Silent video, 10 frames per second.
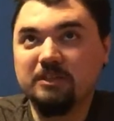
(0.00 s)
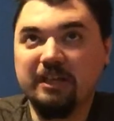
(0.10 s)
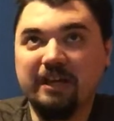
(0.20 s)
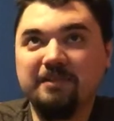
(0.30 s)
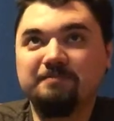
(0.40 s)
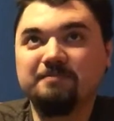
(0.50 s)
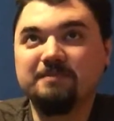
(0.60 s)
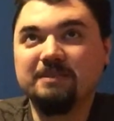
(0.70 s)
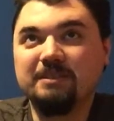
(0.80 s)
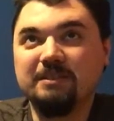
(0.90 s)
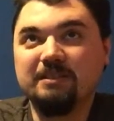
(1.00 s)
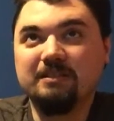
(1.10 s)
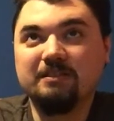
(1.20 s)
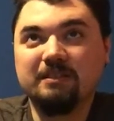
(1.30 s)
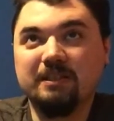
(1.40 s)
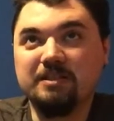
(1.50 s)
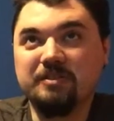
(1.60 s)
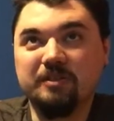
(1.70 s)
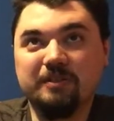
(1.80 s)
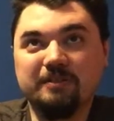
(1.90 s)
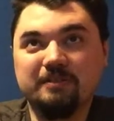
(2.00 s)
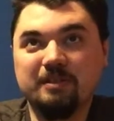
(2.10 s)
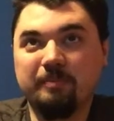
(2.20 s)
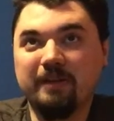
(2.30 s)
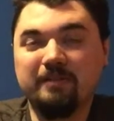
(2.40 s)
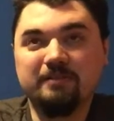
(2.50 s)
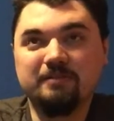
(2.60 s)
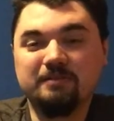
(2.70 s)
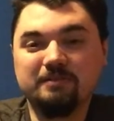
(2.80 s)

okay. Not what Let's I'd expect. It. It's a mystery